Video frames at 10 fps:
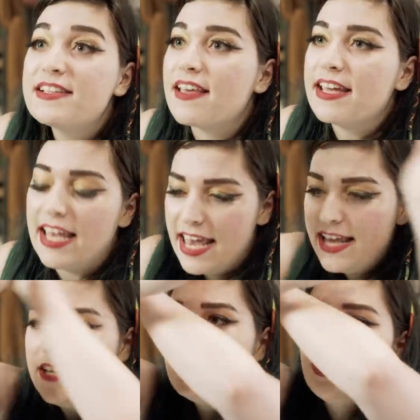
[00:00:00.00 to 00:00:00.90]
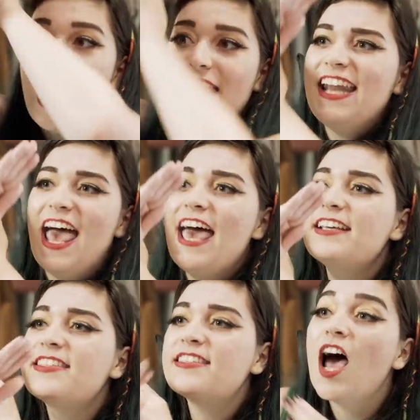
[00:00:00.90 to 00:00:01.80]
this like hidden giant
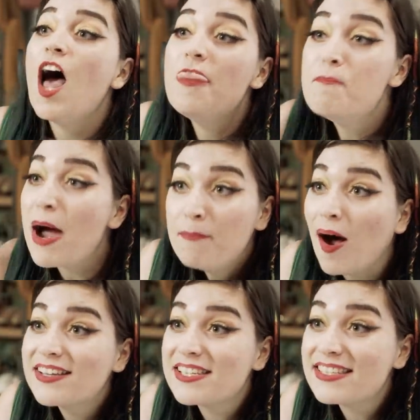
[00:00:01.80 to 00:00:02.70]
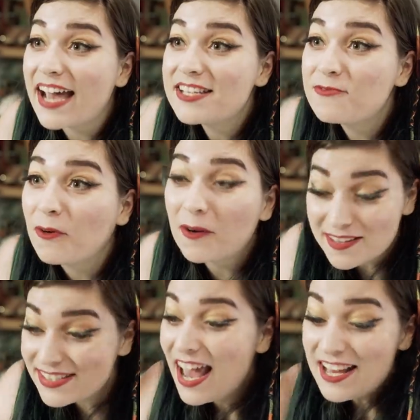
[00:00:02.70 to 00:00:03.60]
X, my box of size
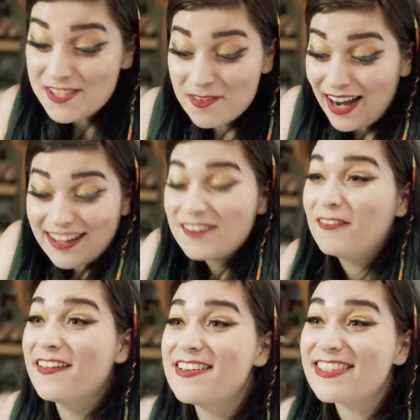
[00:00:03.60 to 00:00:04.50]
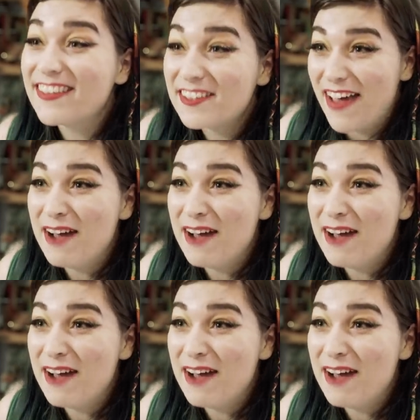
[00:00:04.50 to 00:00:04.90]
4s so that I can wear this and look